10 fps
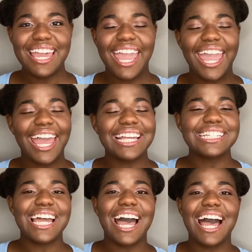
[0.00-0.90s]

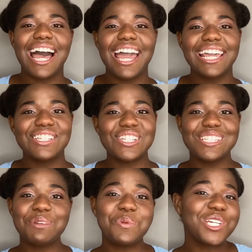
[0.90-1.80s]
And I
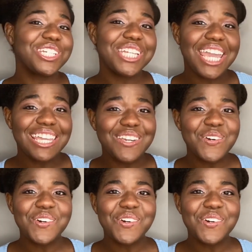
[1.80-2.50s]
just appreciate you